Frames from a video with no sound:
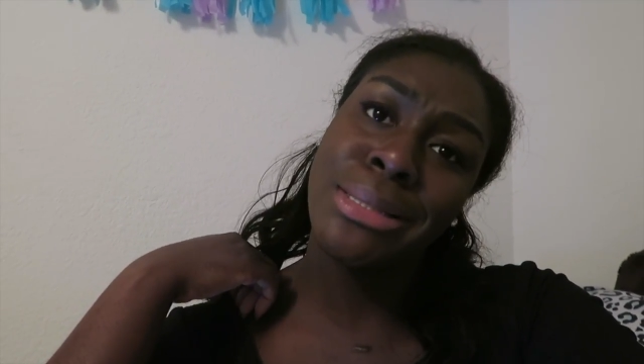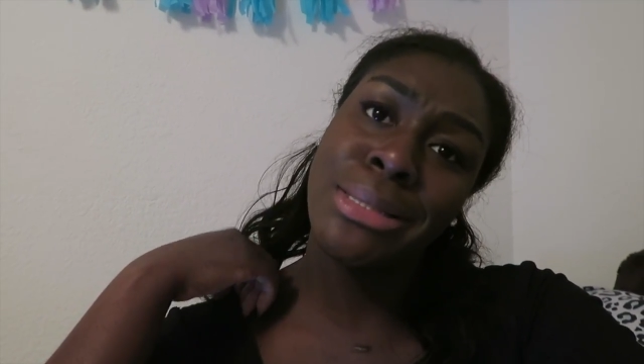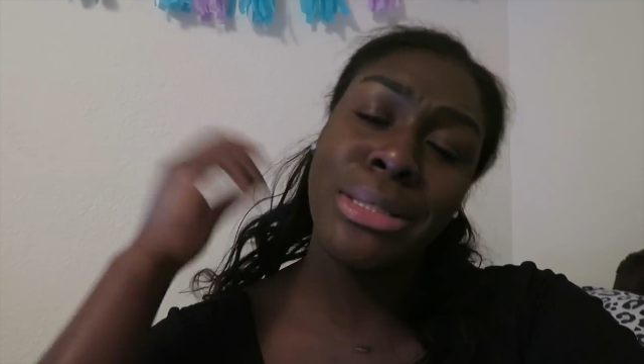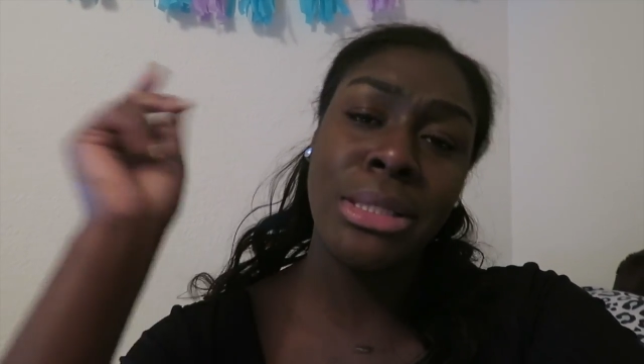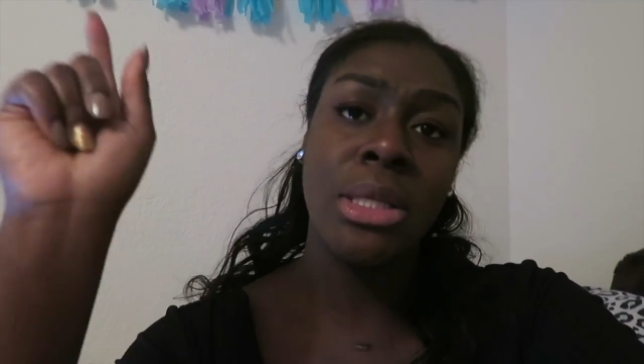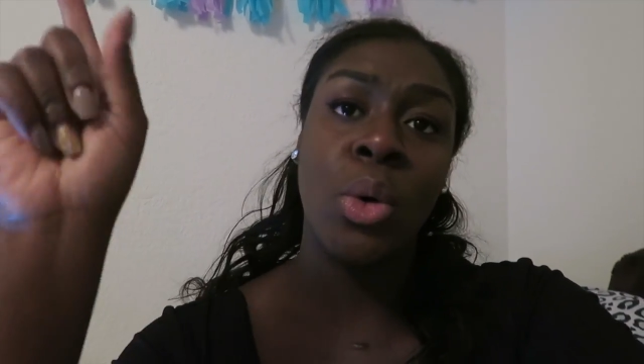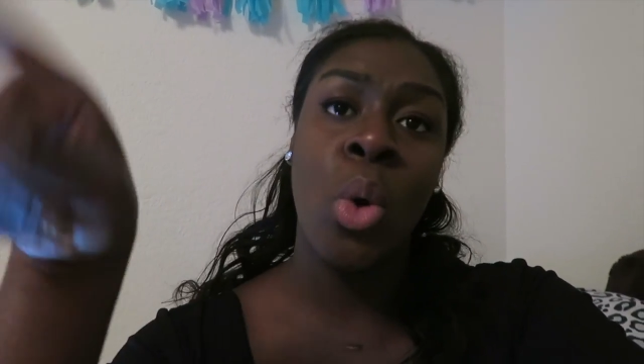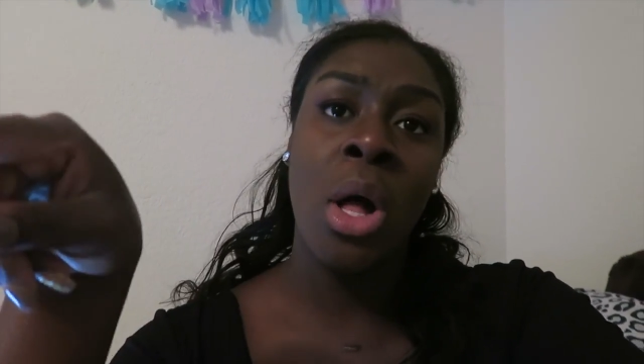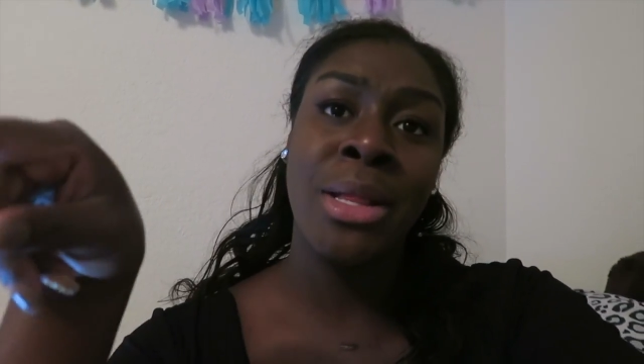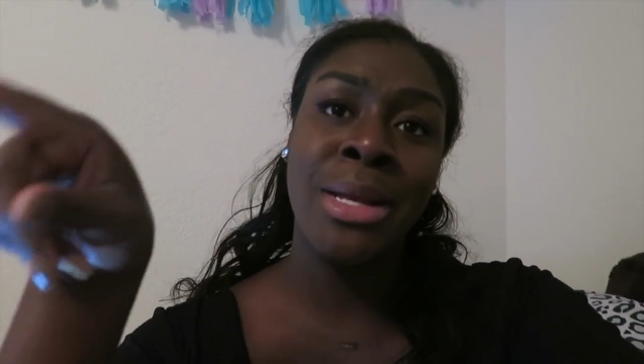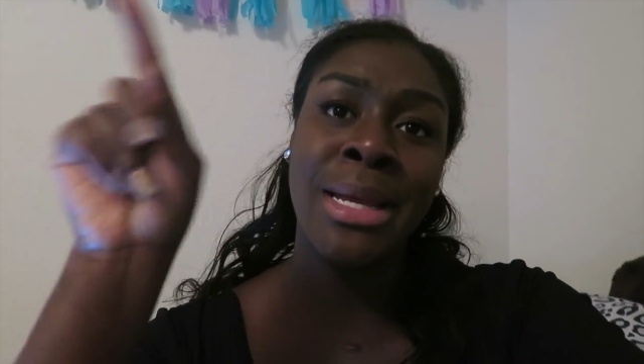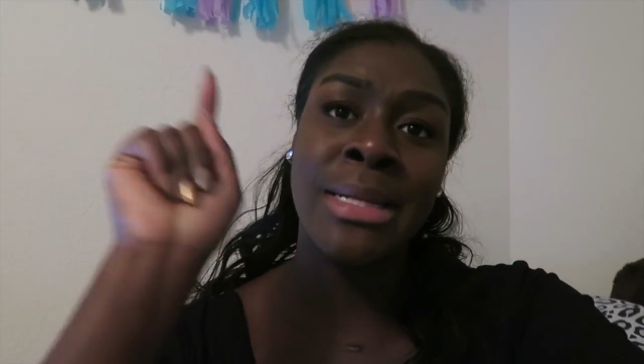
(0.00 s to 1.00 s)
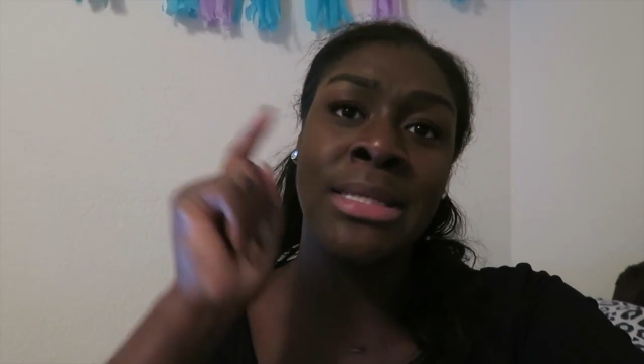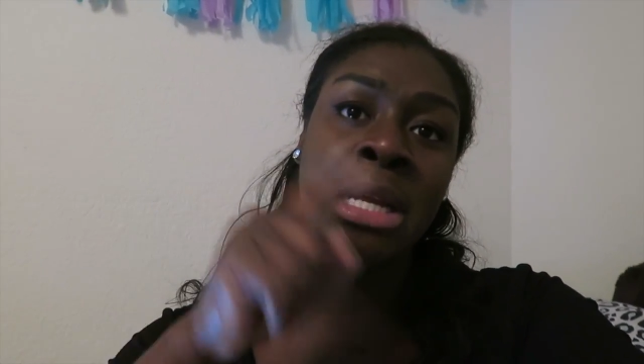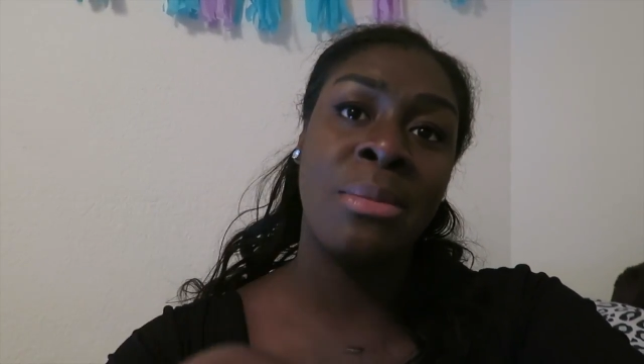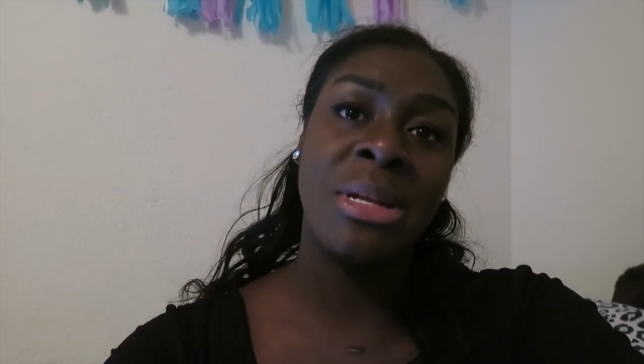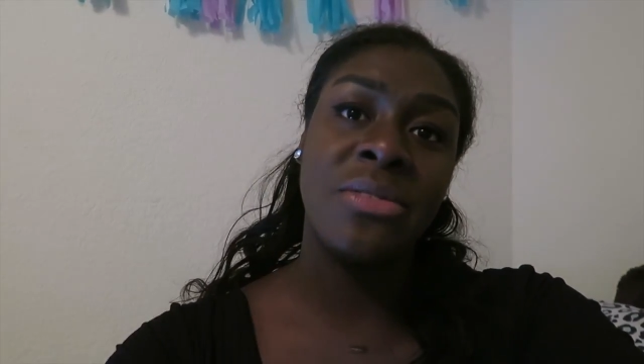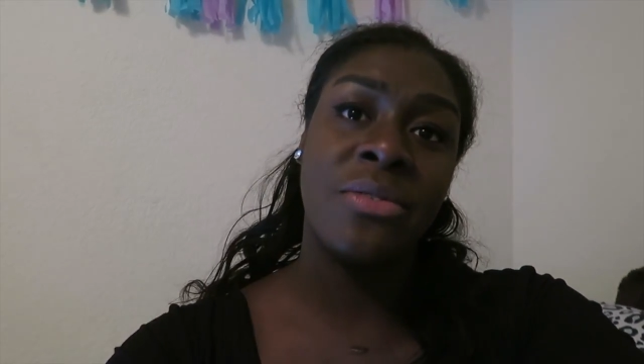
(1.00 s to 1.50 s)
You see, the quality is
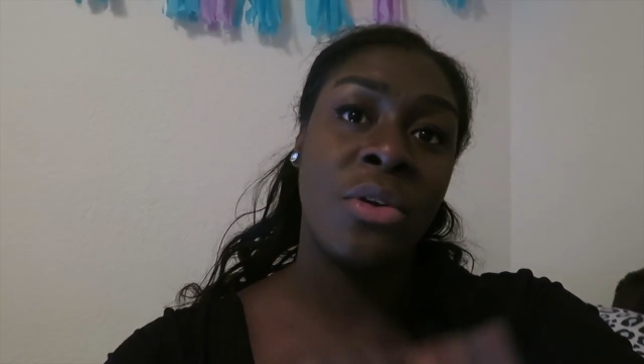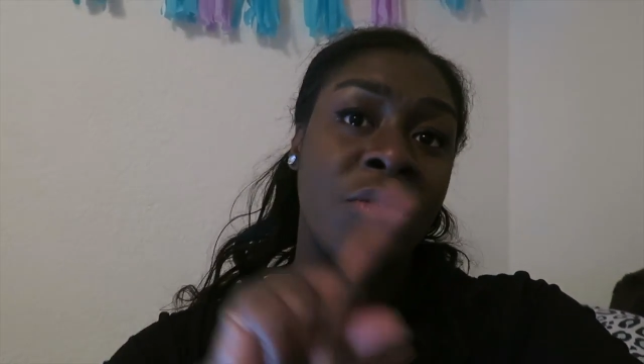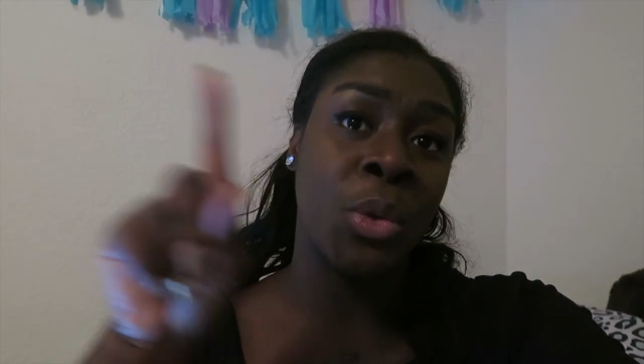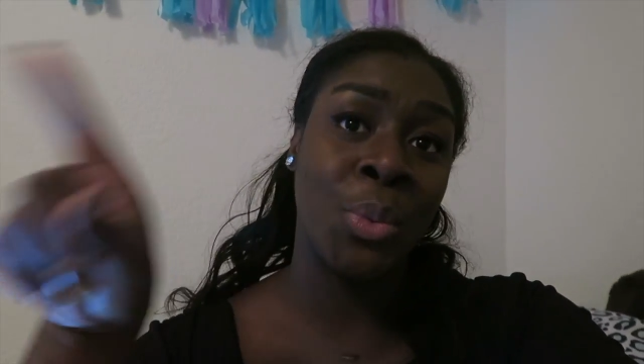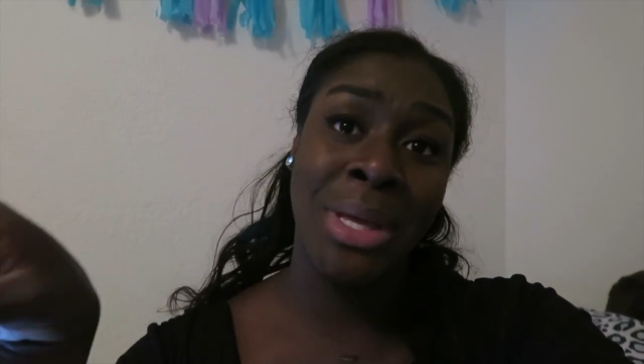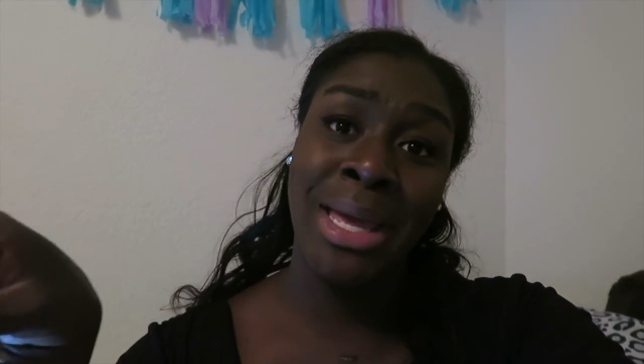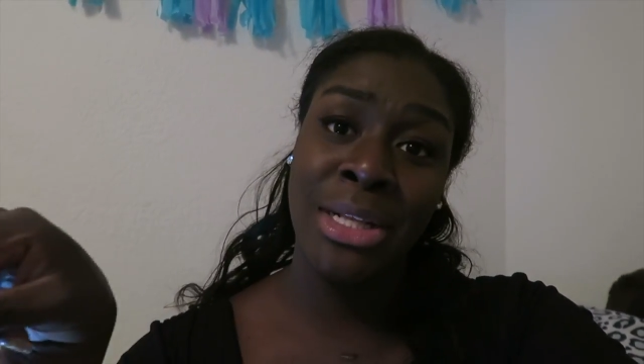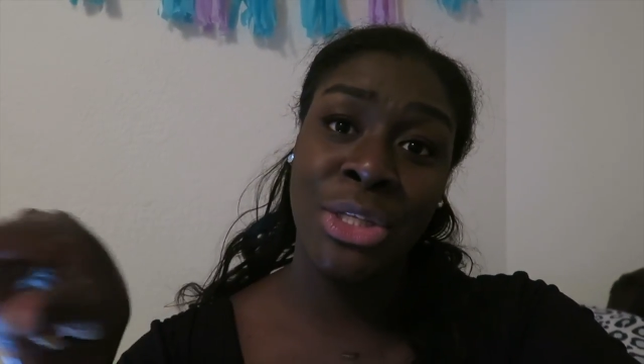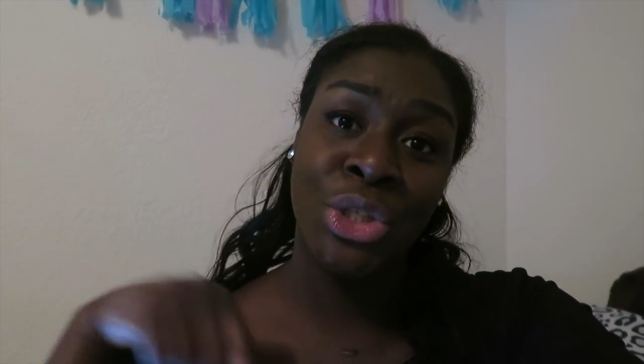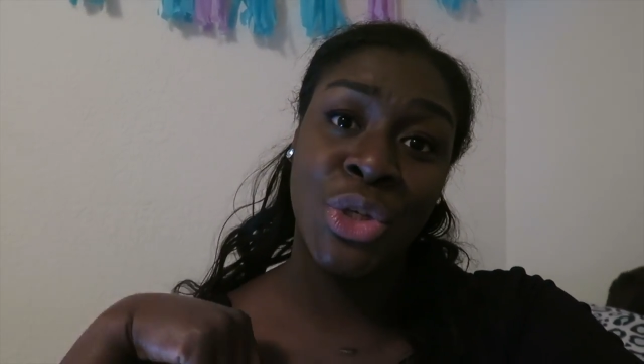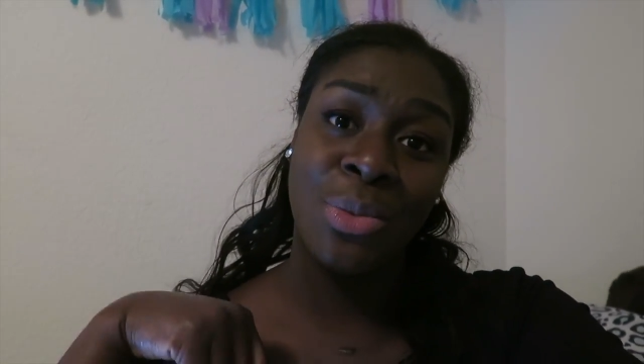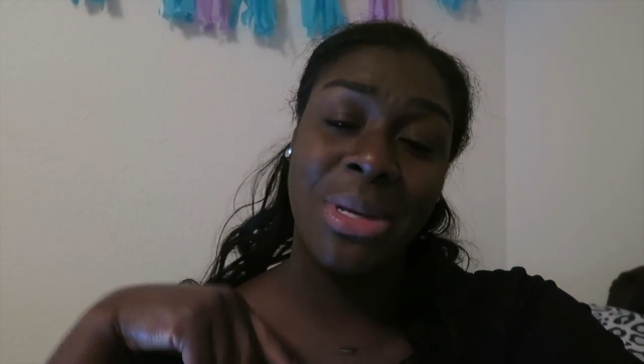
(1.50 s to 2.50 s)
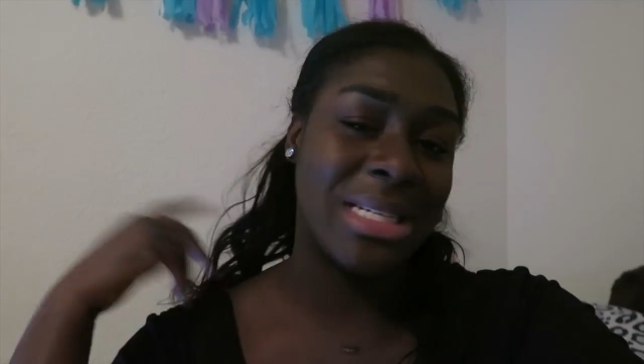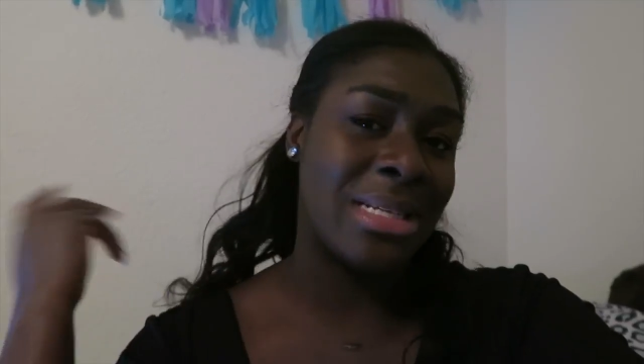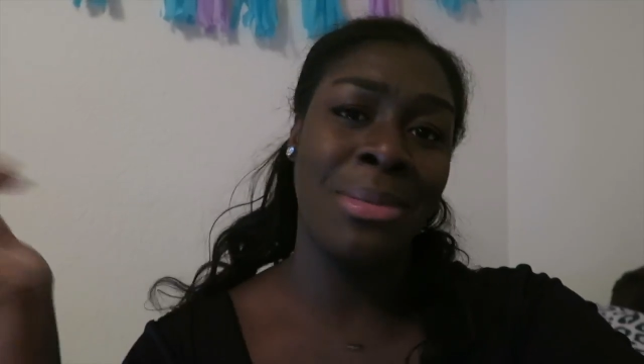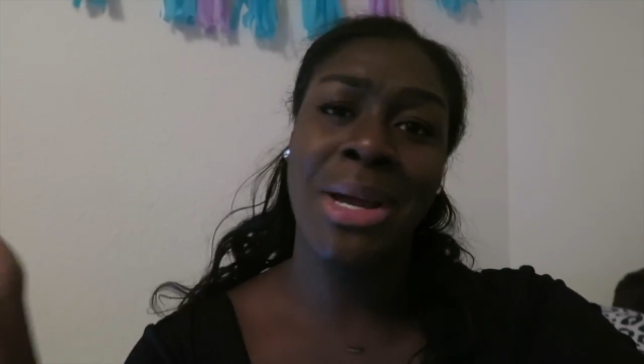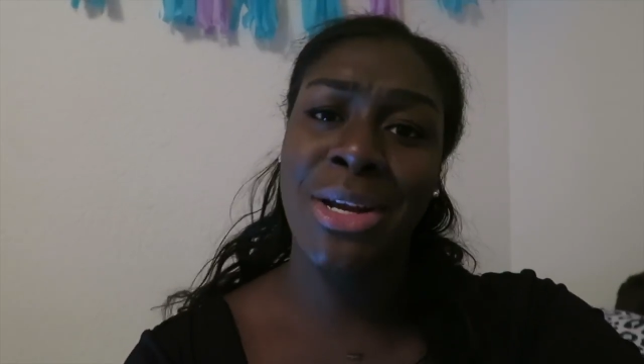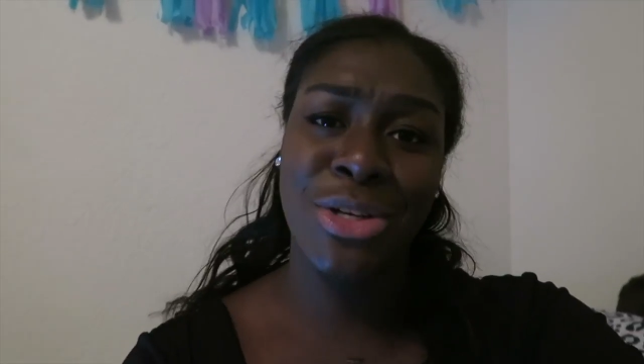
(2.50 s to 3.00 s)
gonna be different over the weekends too, because
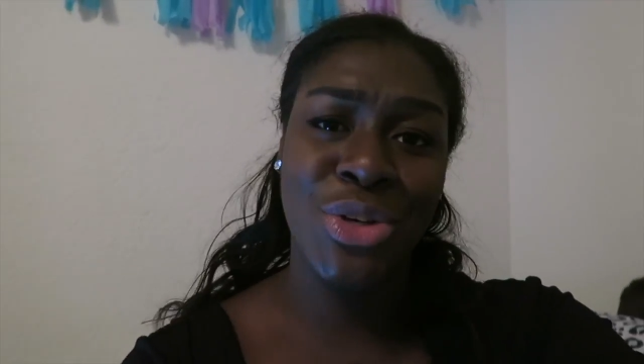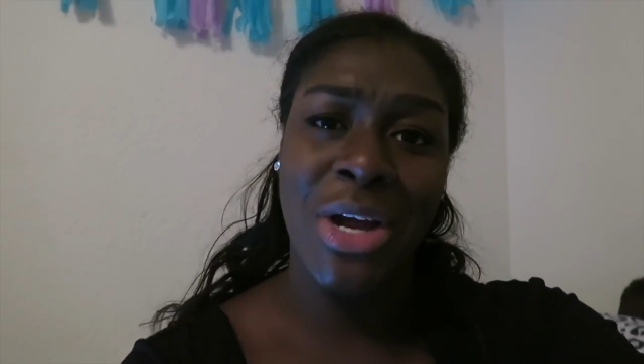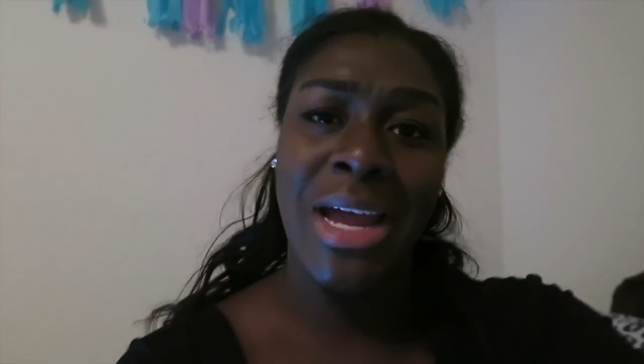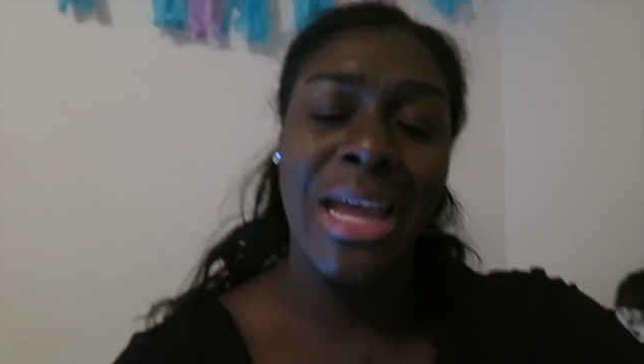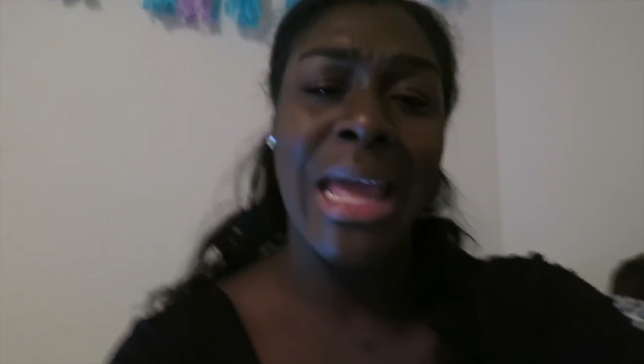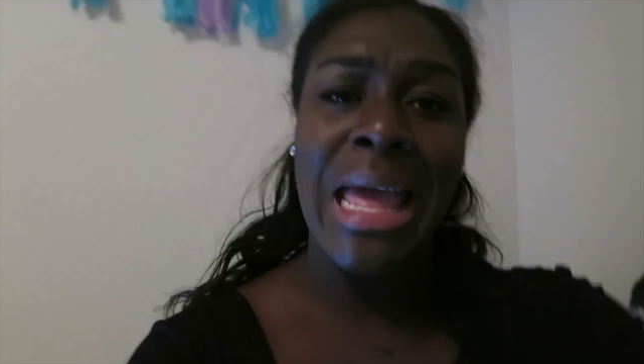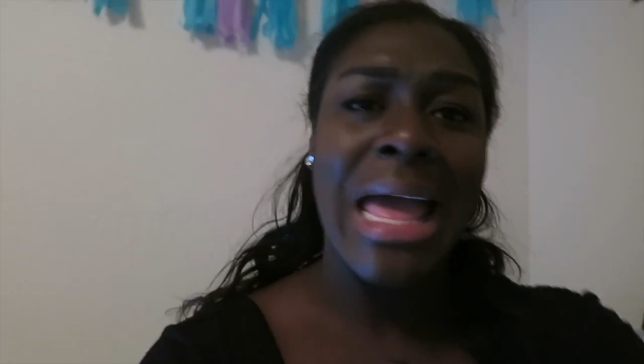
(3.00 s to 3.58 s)
I'm not gonna try,